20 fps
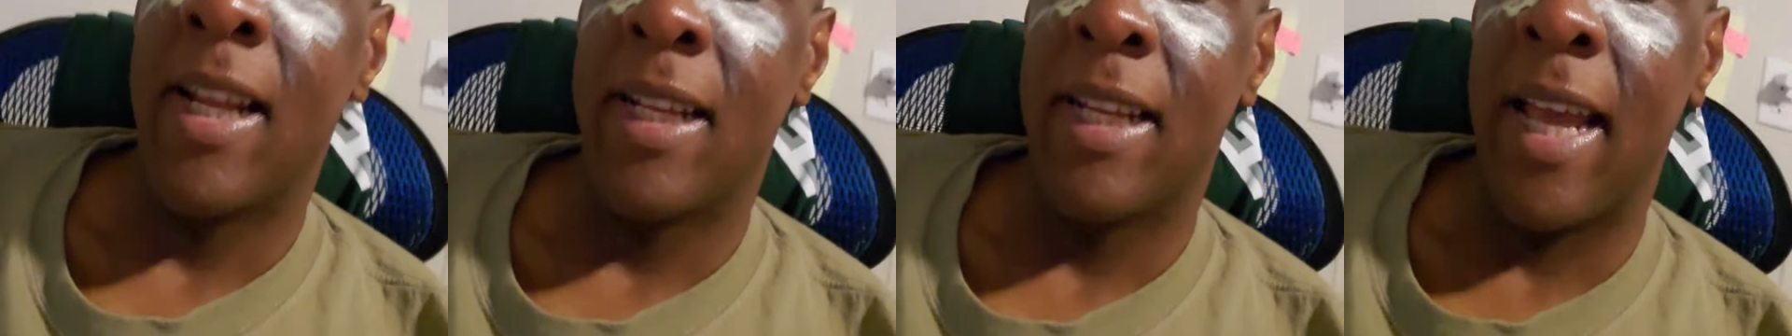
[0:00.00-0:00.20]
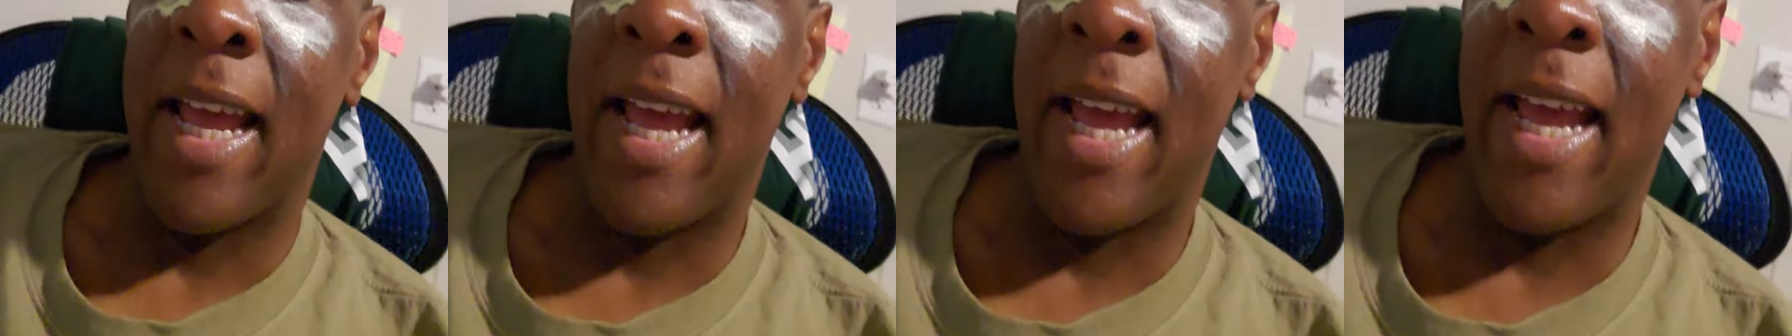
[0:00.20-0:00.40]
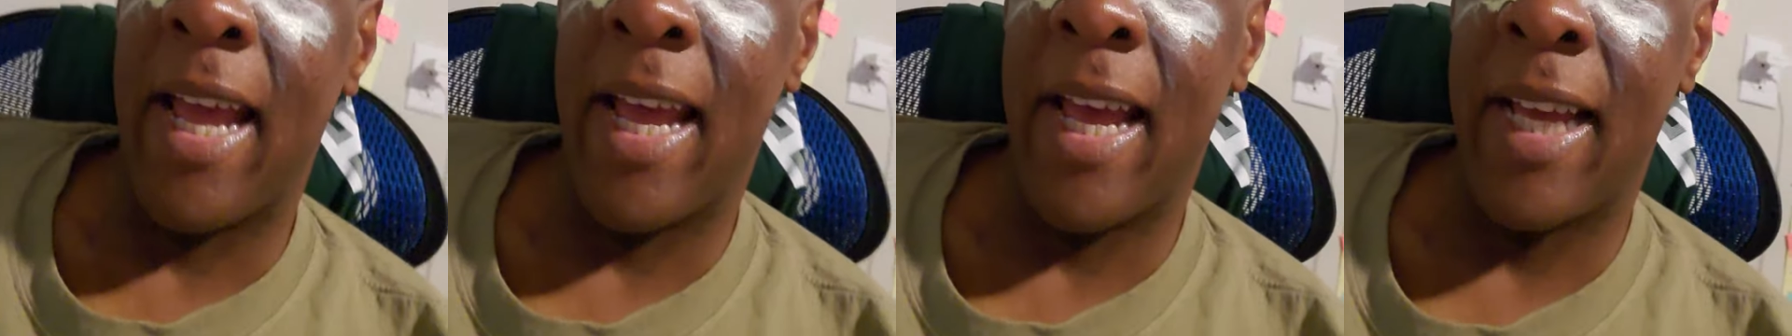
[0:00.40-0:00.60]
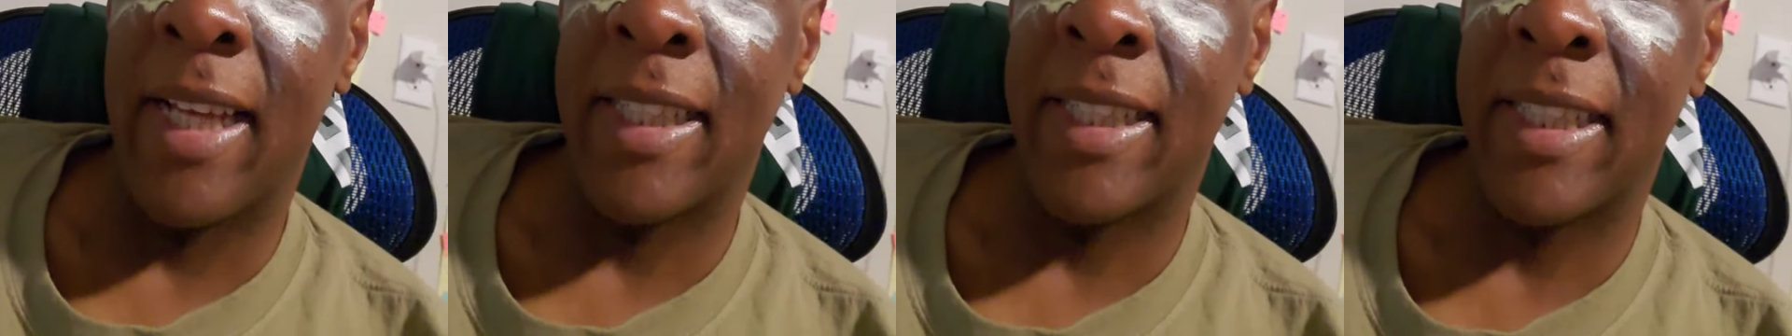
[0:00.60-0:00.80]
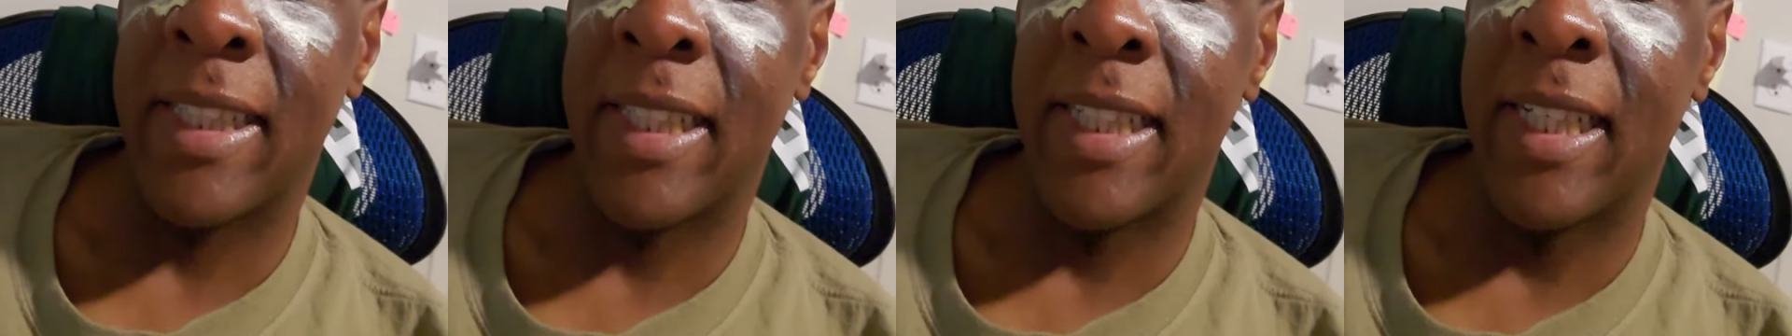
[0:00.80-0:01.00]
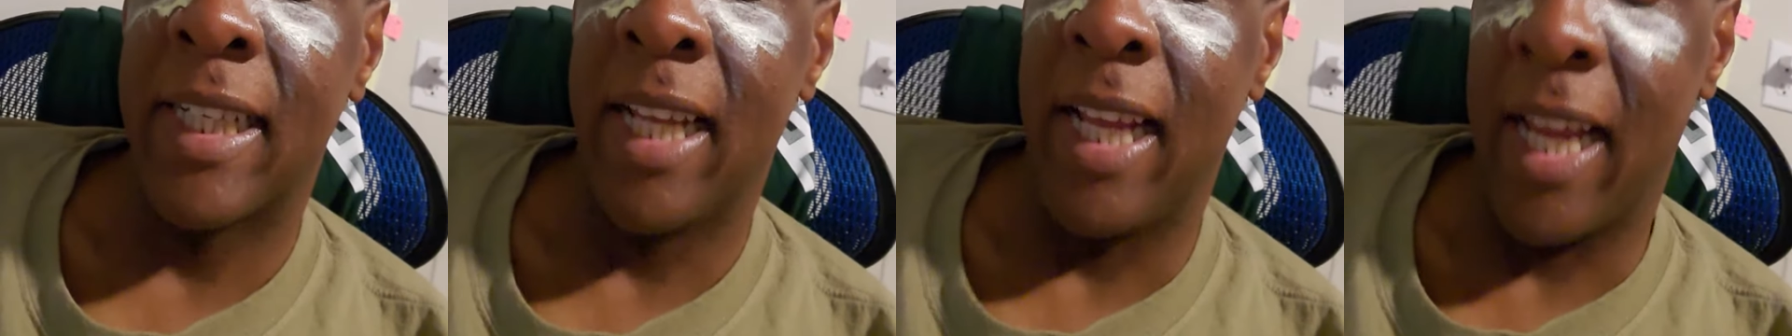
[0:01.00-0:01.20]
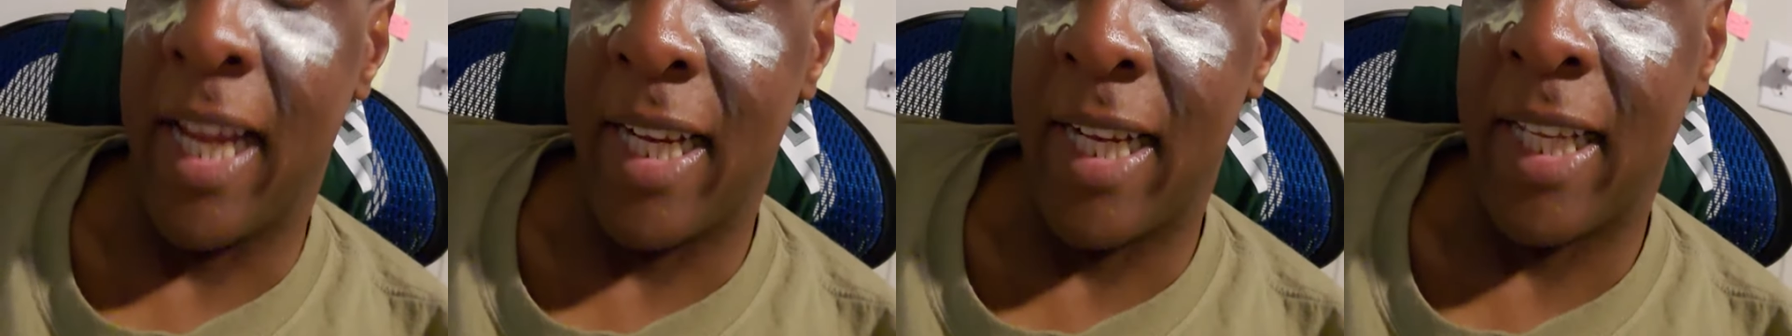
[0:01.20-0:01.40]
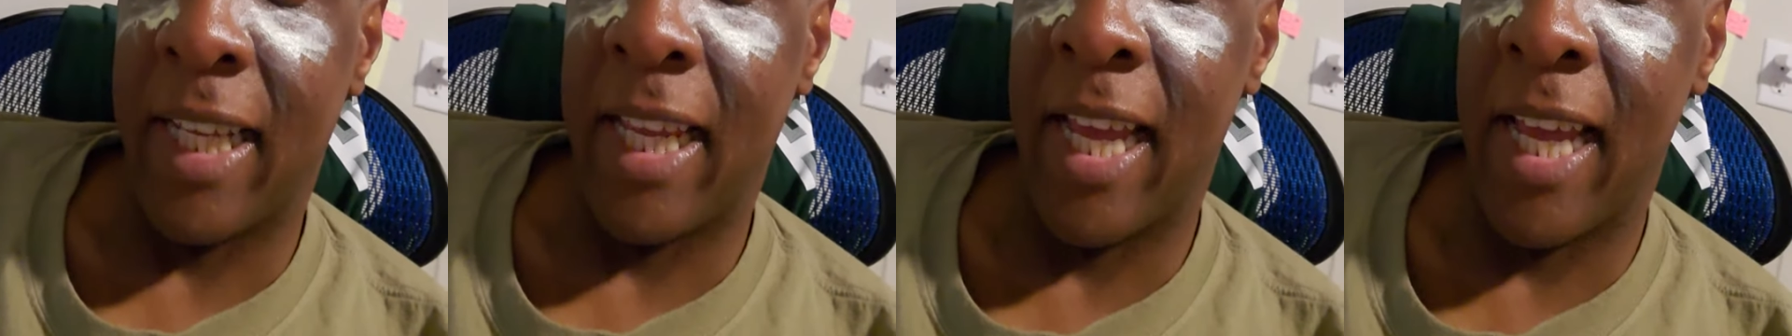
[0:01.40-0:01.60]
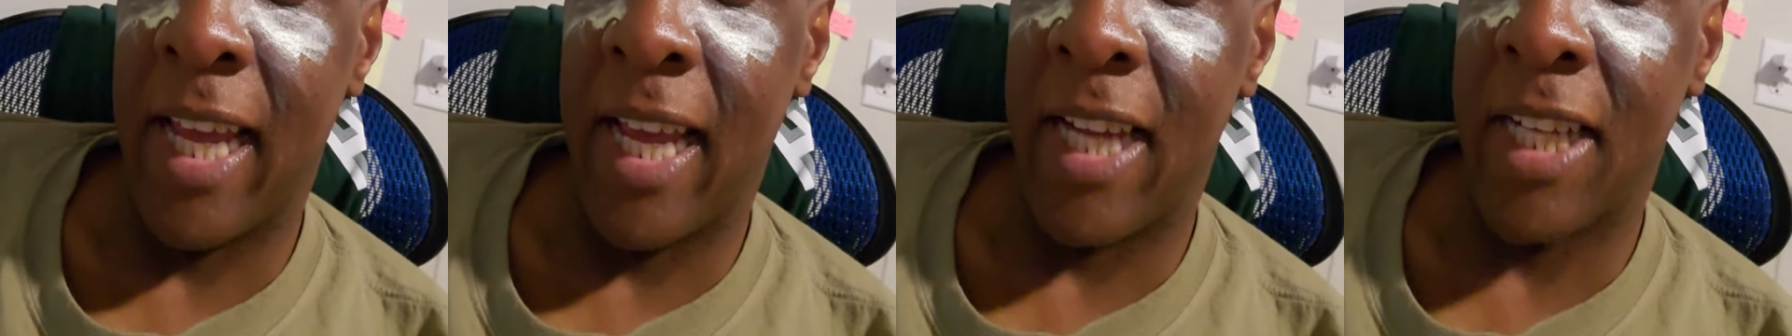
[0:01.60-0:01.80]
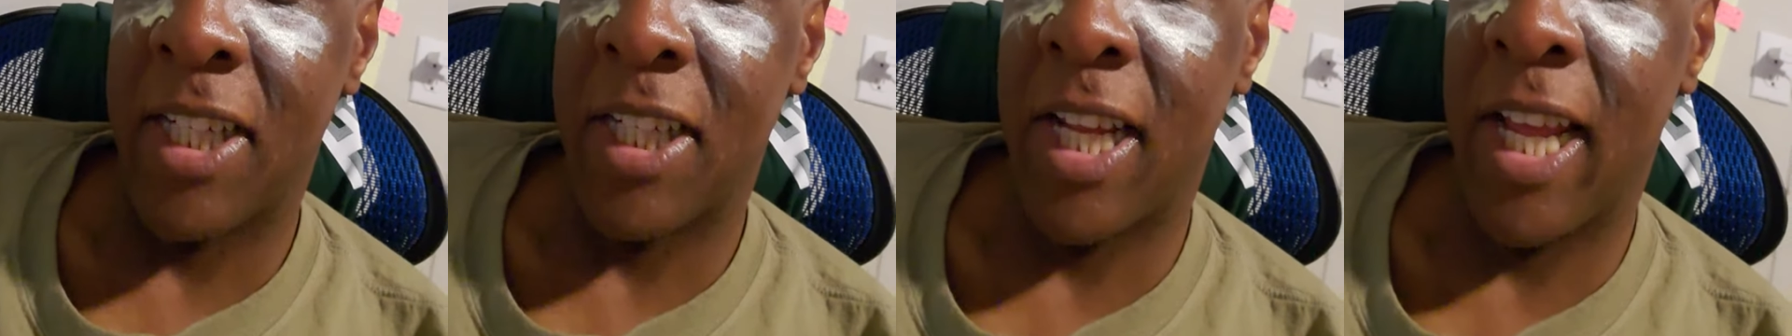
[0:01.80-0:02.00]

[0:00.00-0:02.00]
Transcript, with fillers: the ass and the cash.